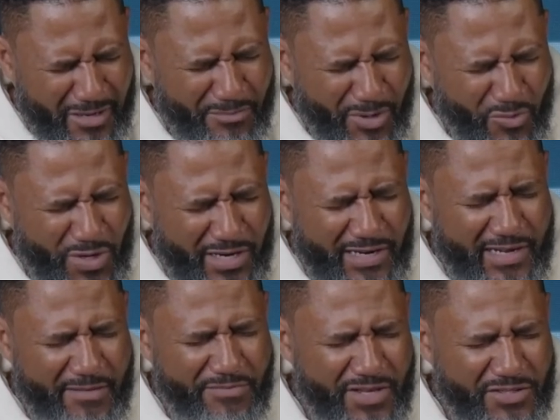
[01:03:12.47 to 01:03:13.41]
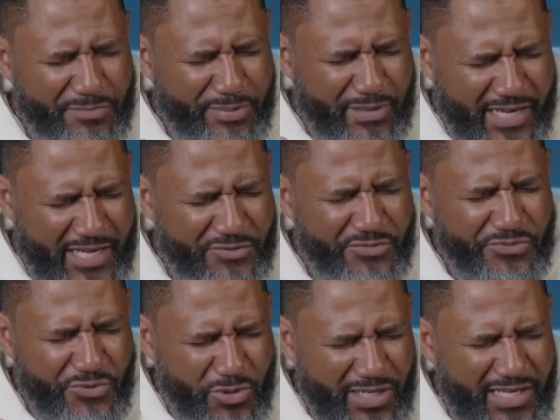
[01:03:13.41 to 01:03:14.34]
but we leave this place
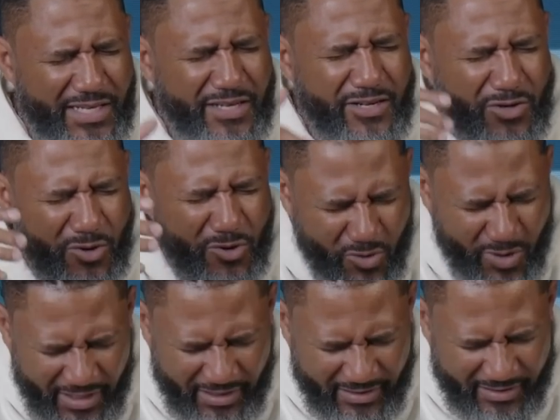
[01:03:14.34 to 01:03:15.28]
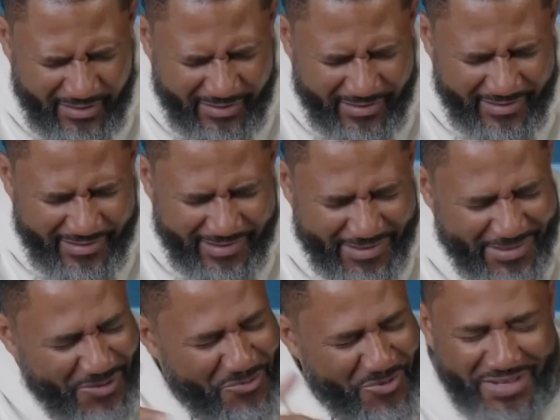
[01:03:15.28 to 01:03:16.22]
fully knowing
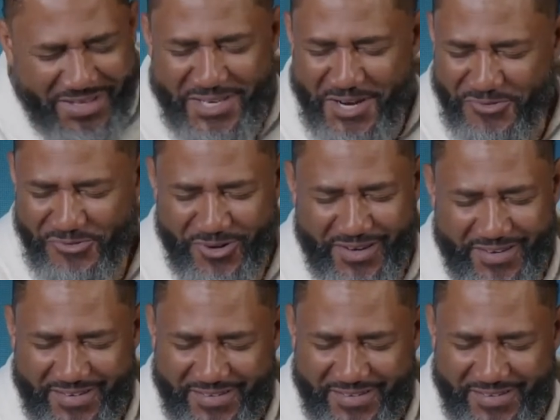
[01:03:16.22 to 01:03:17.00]
that we are different.